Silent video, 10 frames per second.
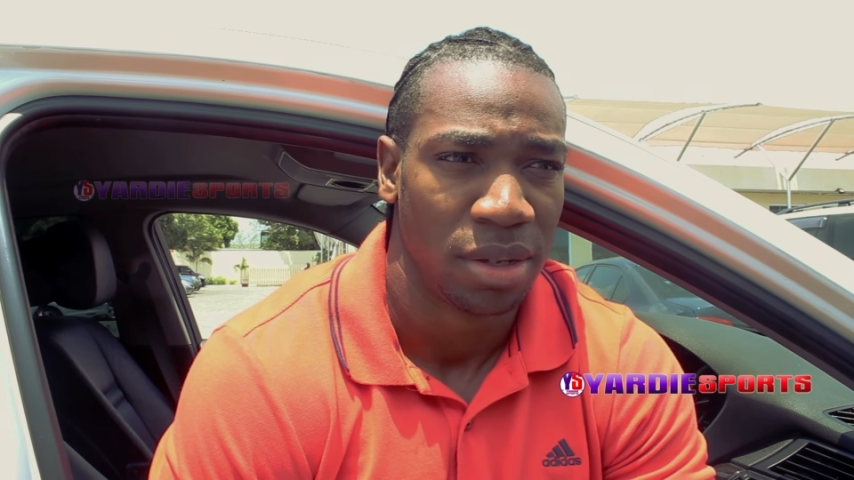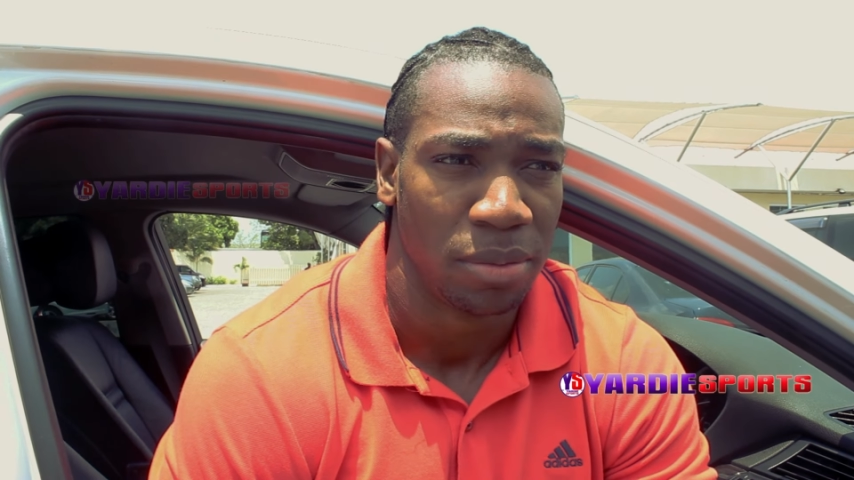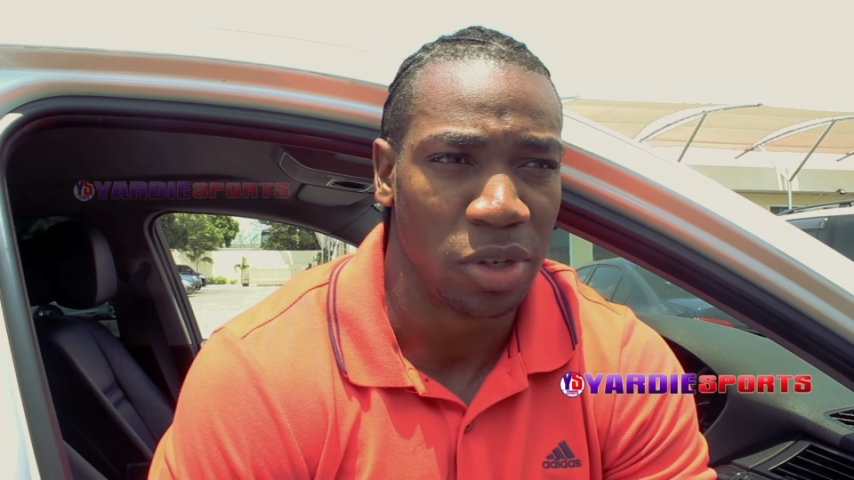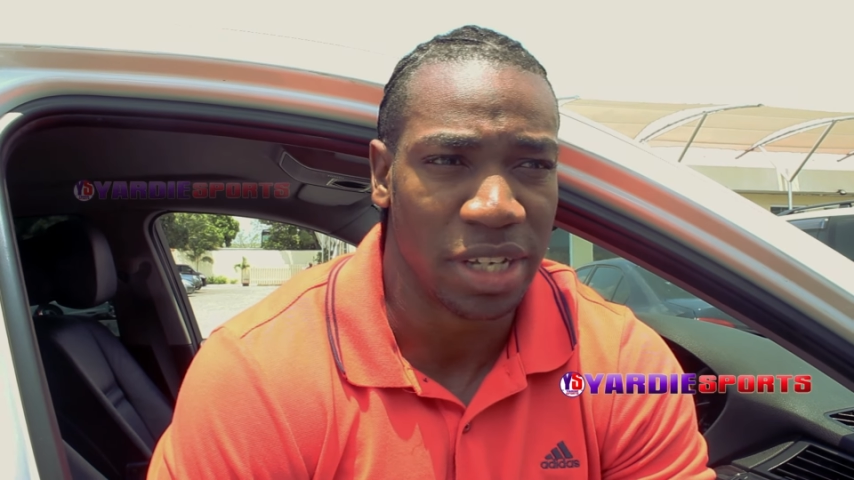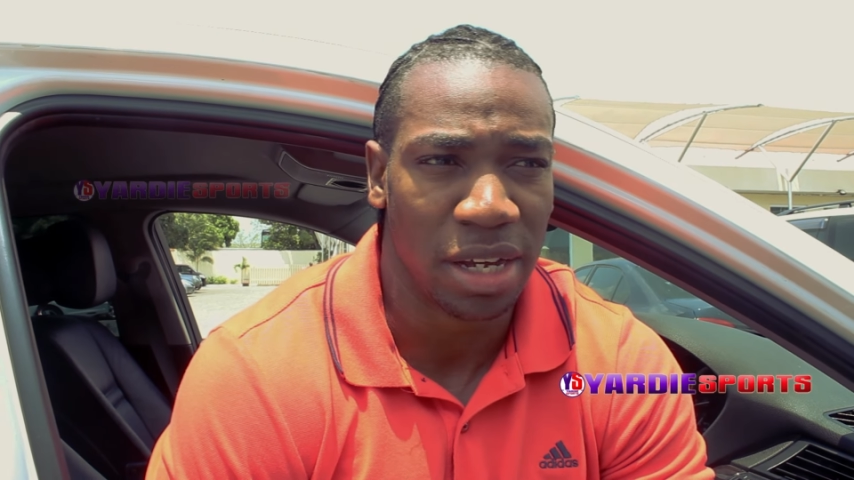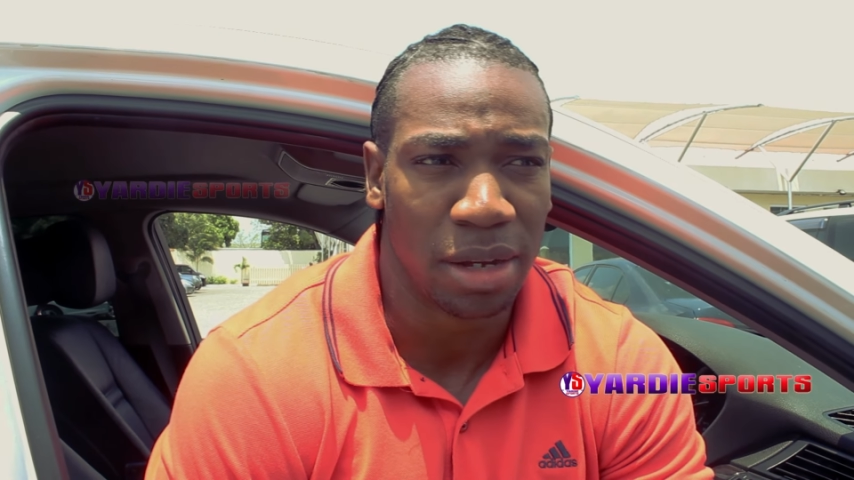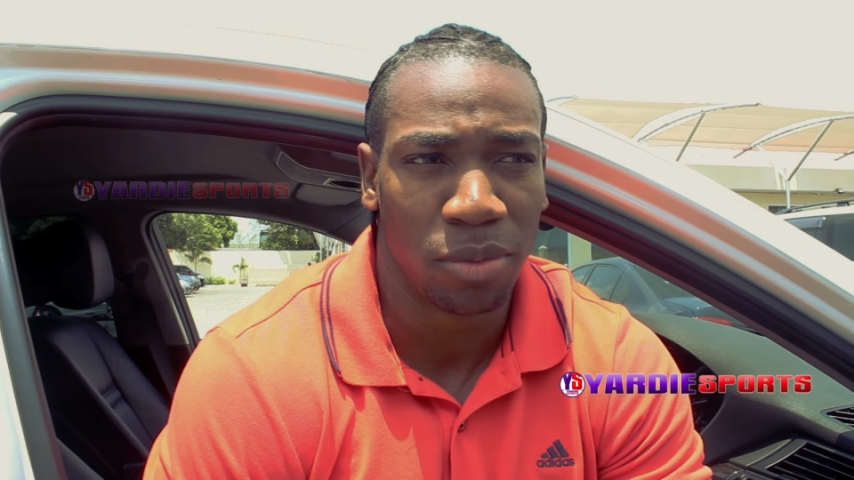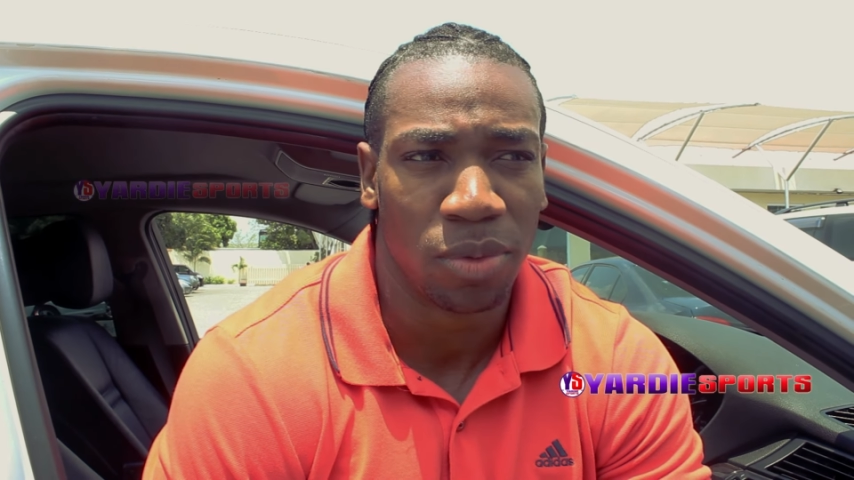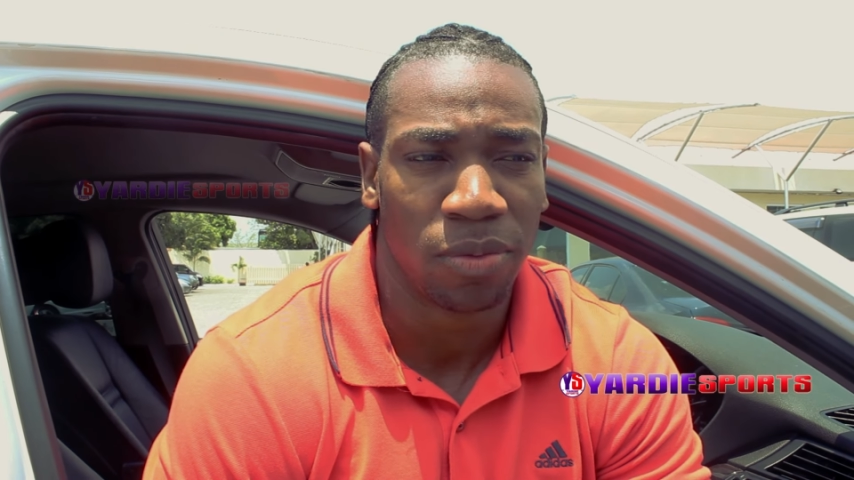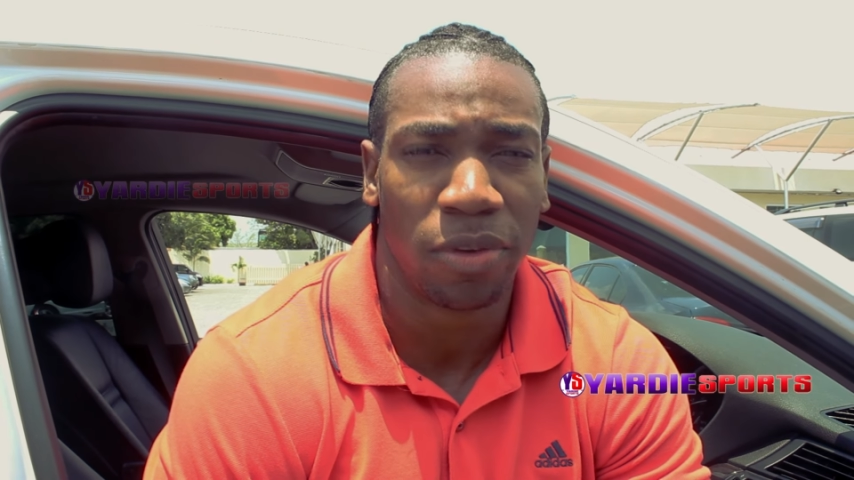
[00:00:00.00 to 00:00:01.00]
But um,
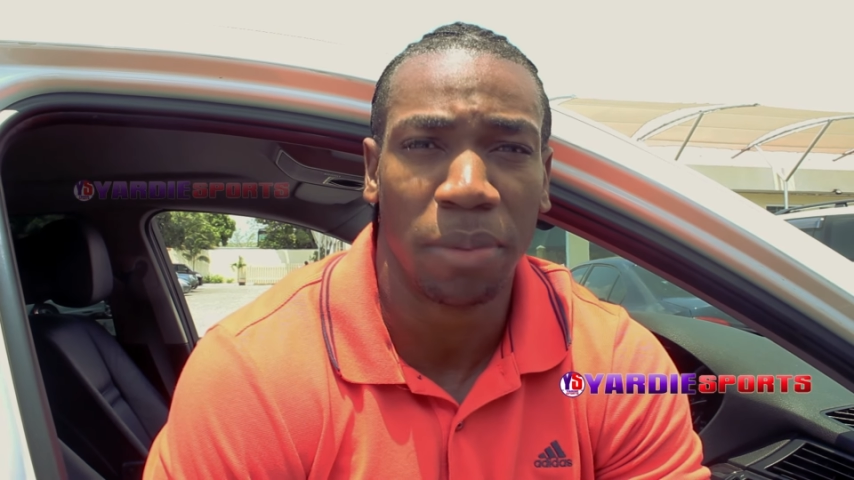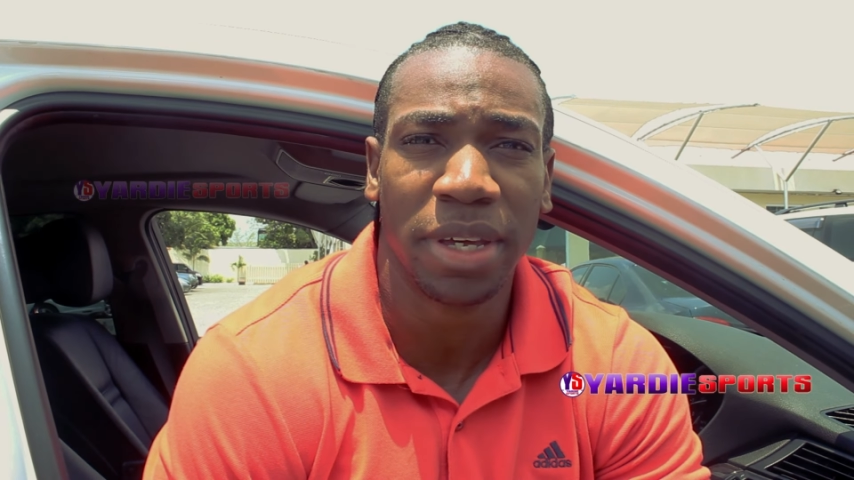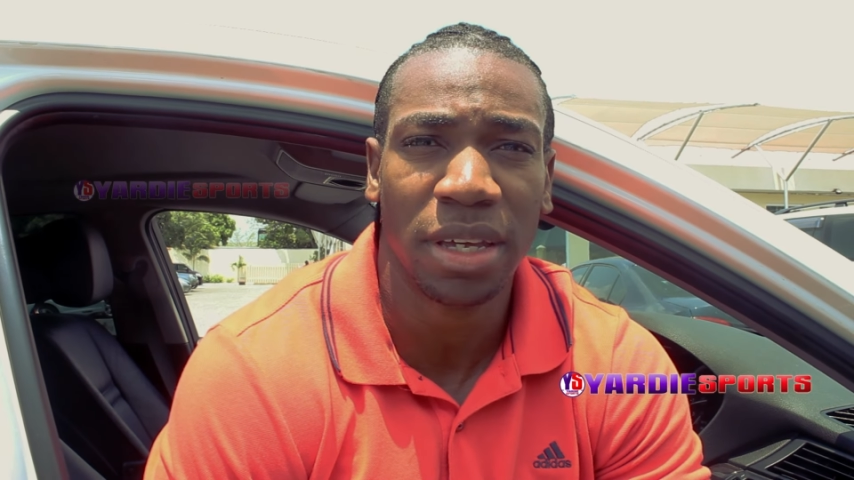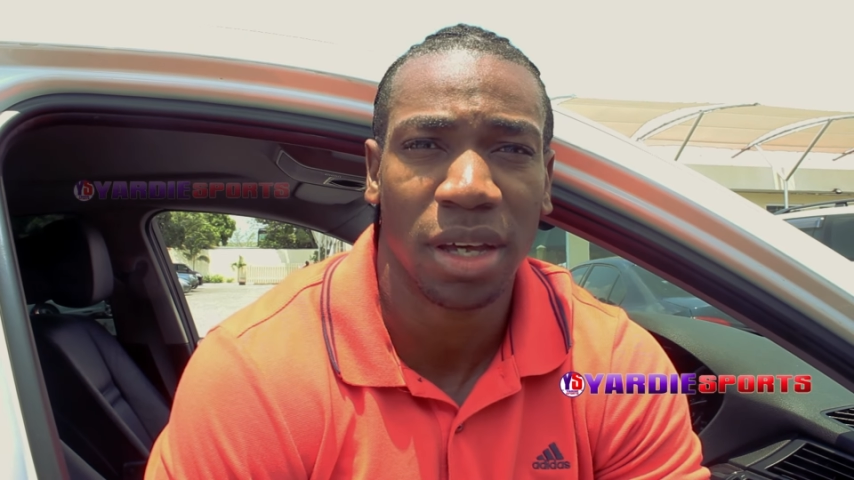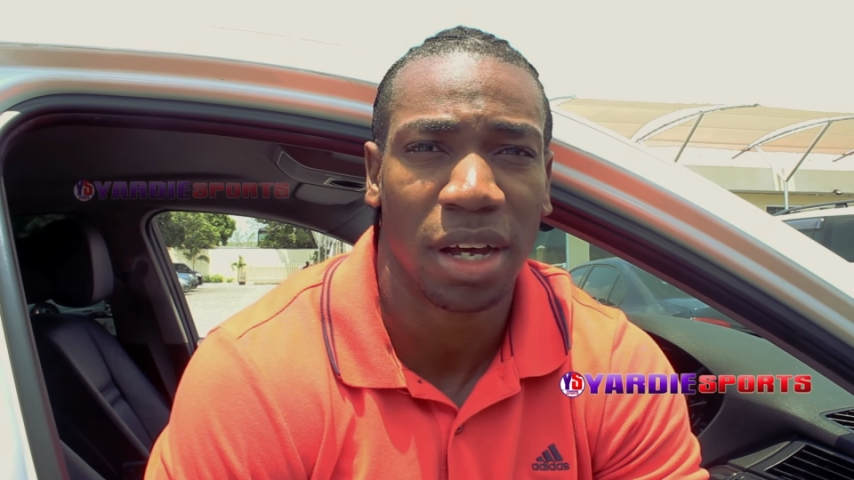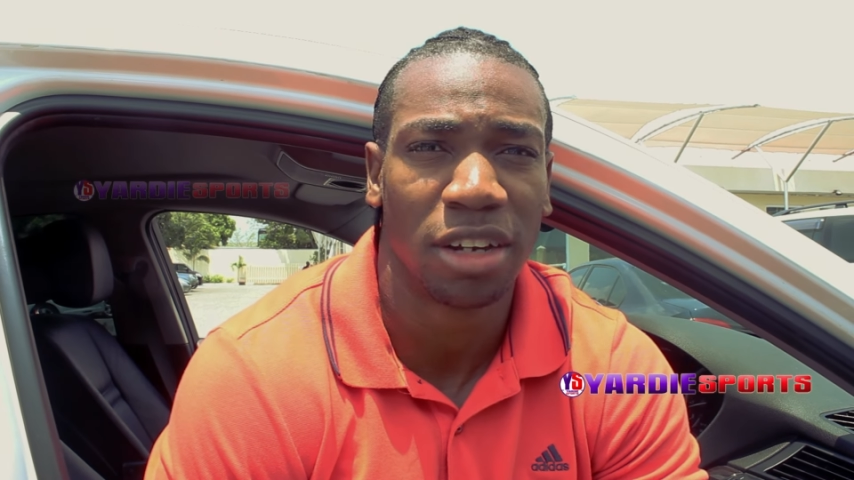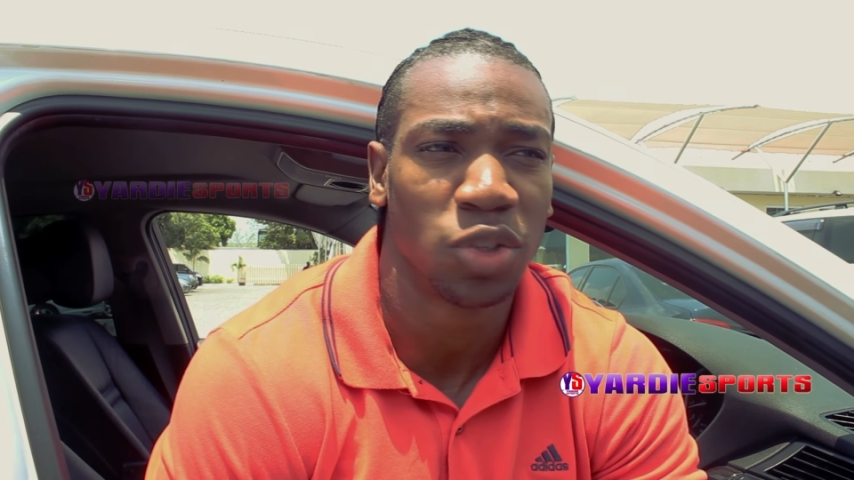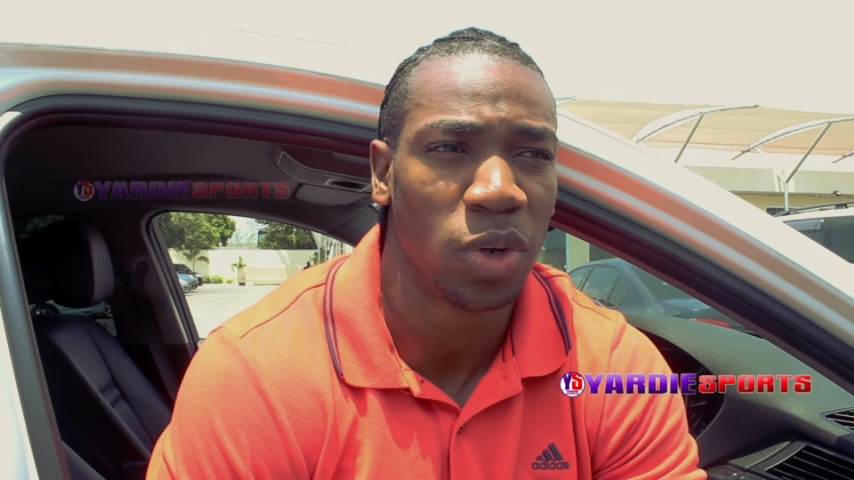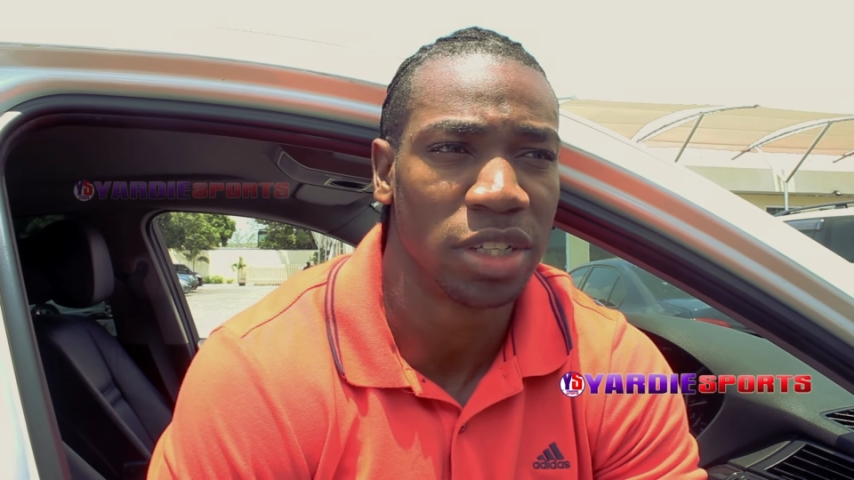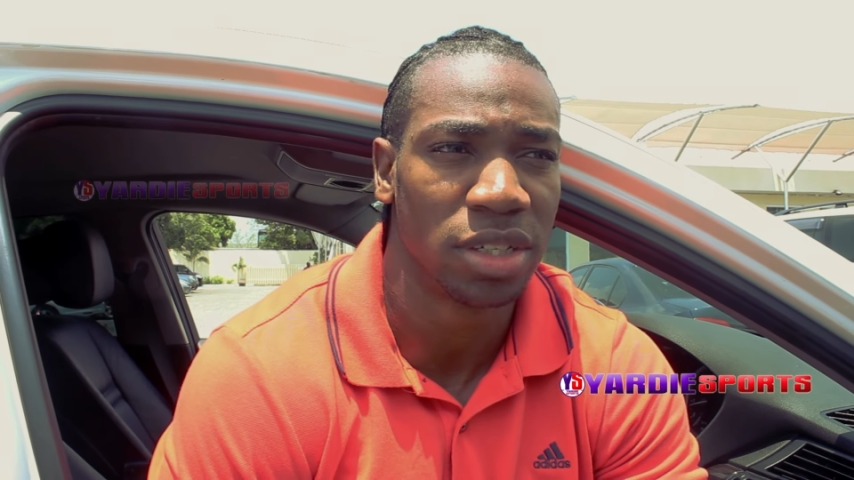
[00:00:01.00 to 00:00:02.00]
for me, I just
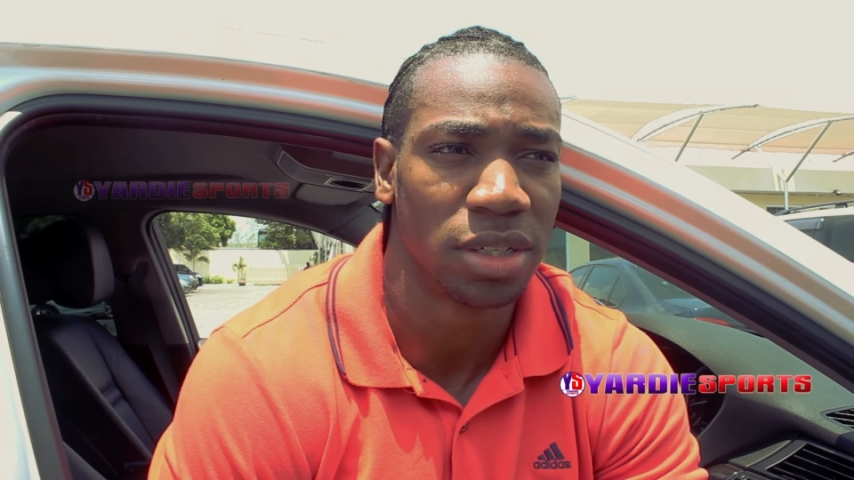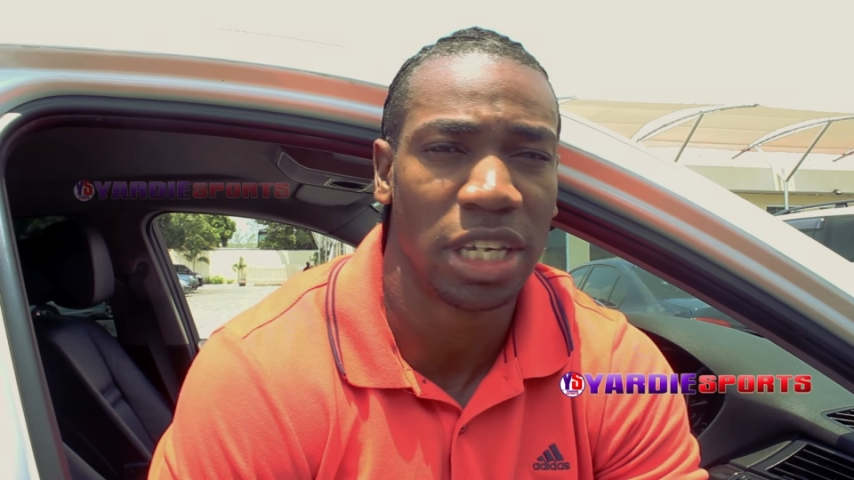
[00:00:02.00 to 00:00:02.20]
want to